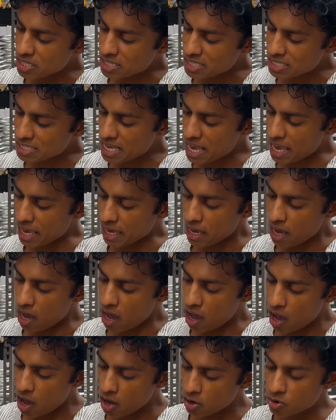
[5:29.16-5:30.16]
say
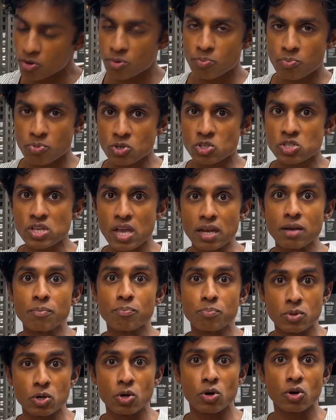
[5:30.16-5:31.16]
100%
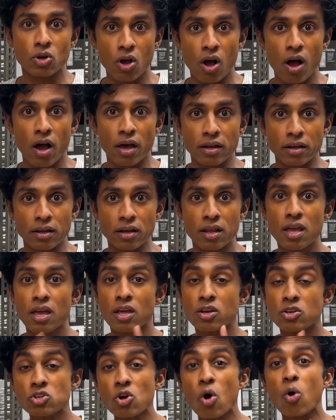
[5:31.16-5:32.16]
pure cotton.
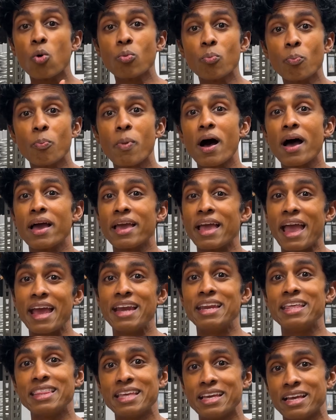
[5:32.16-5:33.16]
Don't buy
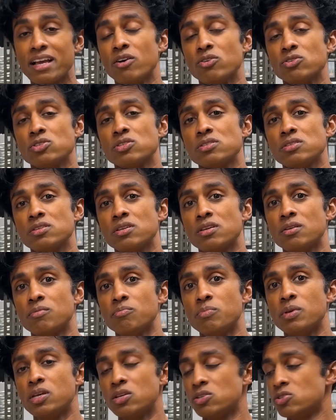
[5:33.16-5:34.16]
anything else
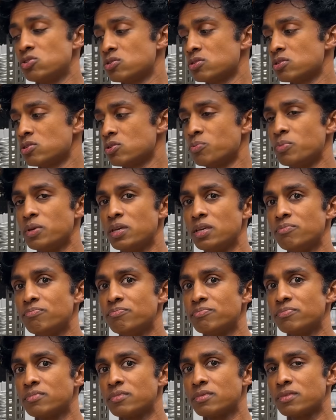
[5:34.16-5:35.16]
because you're
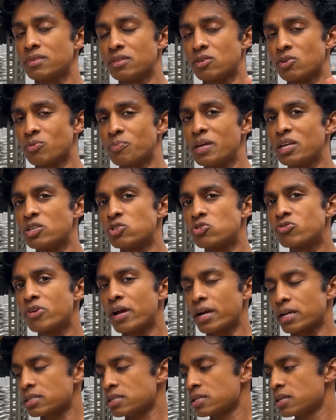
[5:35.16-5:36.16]
being
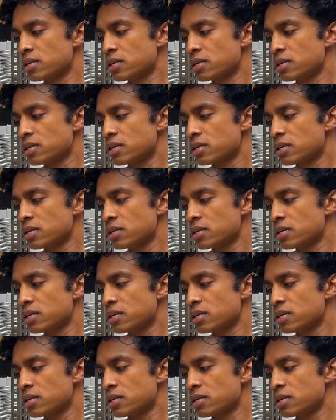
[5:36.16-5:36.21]
tricked.